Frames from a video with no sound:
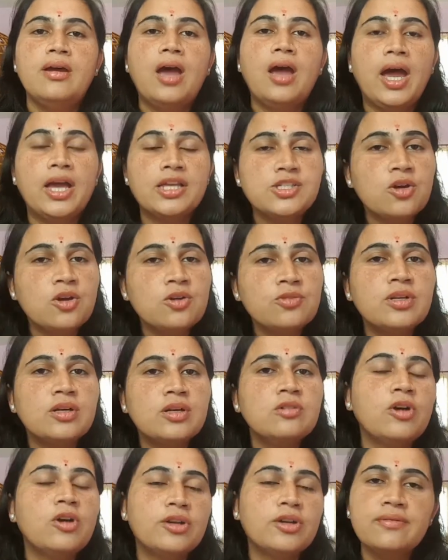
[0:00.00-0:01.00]
As of
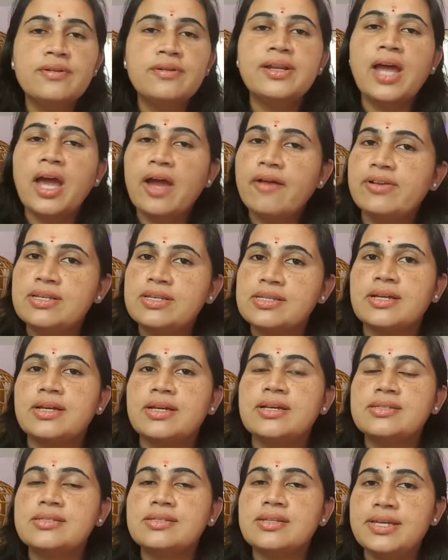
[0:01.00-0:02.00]
now, whatever I have
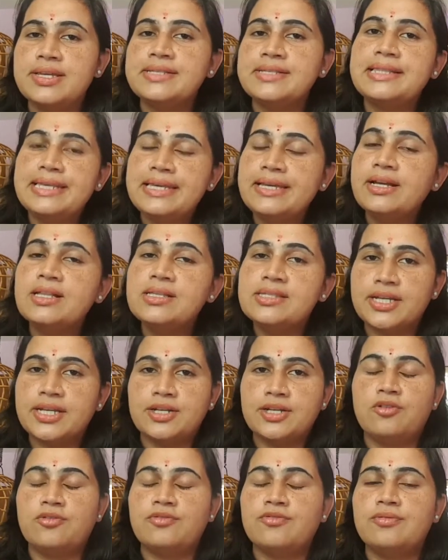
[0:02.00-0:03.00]
discussed is legal
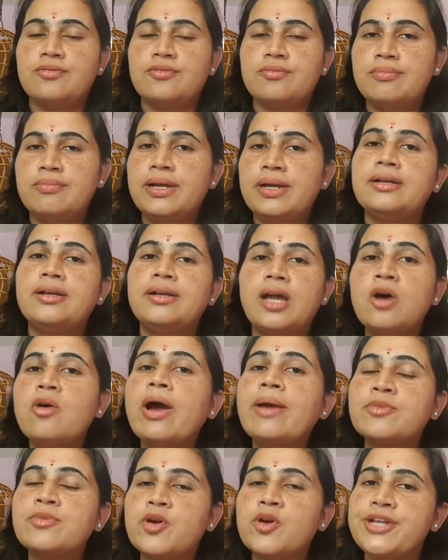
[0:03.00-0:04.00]
setoff, but now
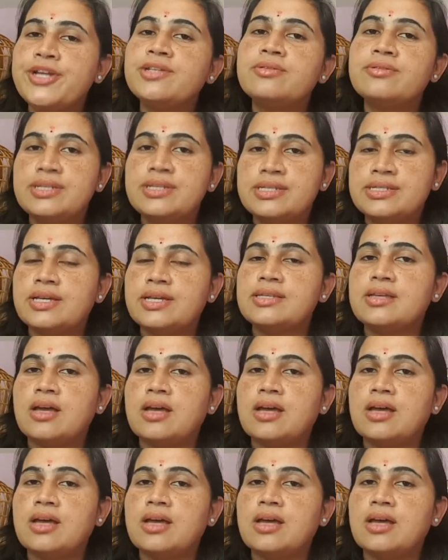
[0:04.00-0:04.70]
I am going to discuss